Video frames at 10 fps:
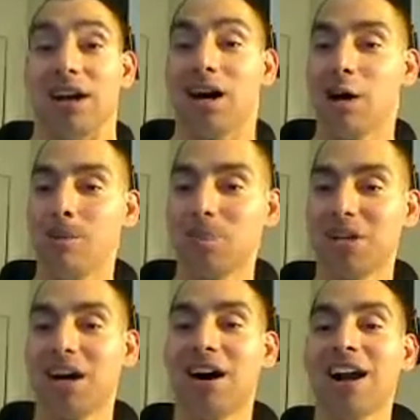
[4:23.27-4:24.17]

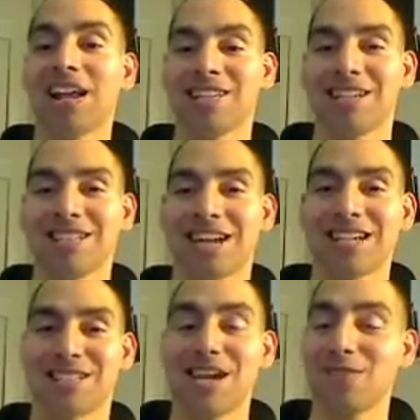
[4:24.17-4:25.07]
The audience and
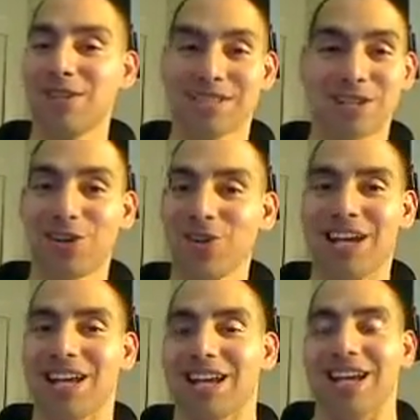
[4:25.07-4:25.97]
attendance definitely
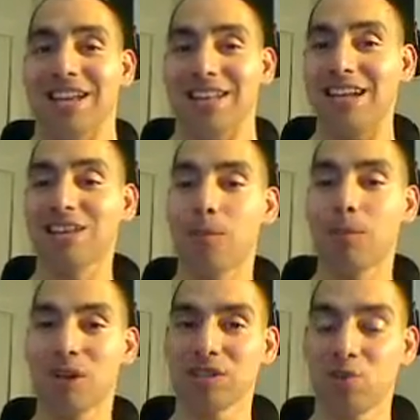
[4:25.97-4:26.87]
disagreed. They thought
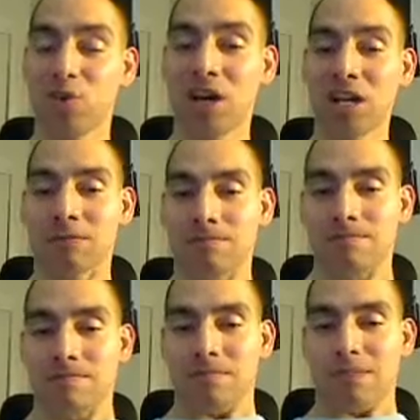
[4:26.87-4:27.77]
Brills won.
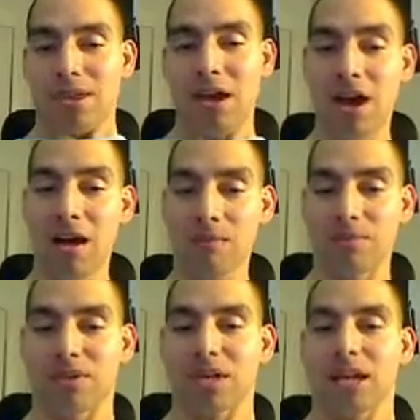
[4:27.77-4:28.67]

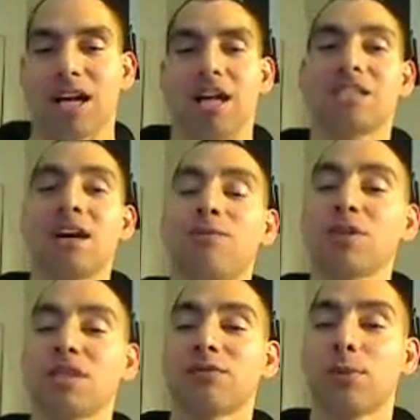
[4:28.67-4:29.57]
It's
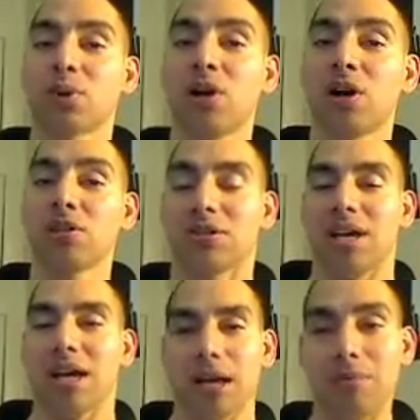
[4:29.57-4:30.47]
unfortunate for Brills,
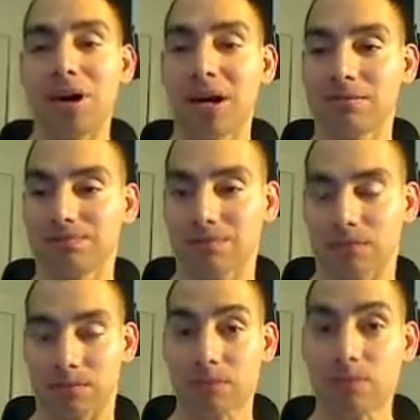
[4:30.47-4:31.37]
but
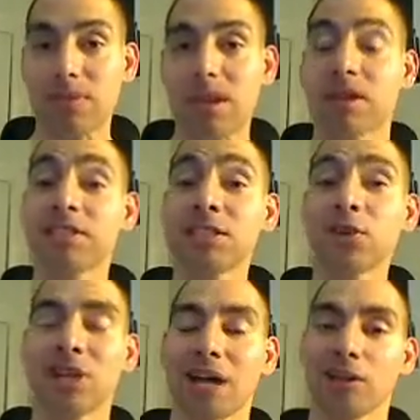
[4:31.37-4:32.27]

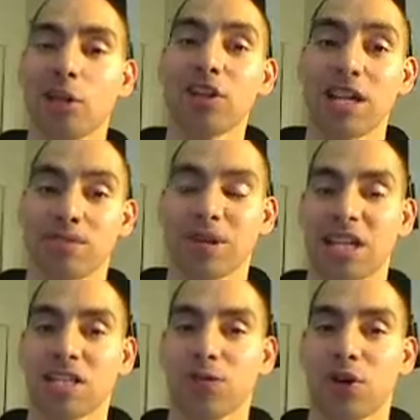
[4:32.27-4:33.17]
considering how low the
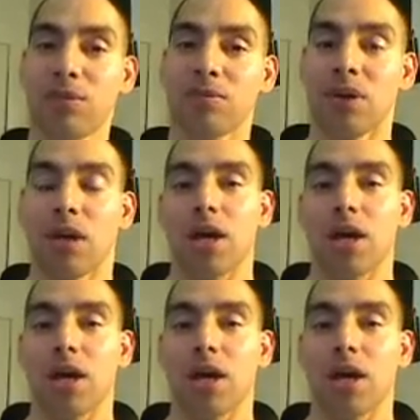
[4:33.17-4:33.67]
expectations for him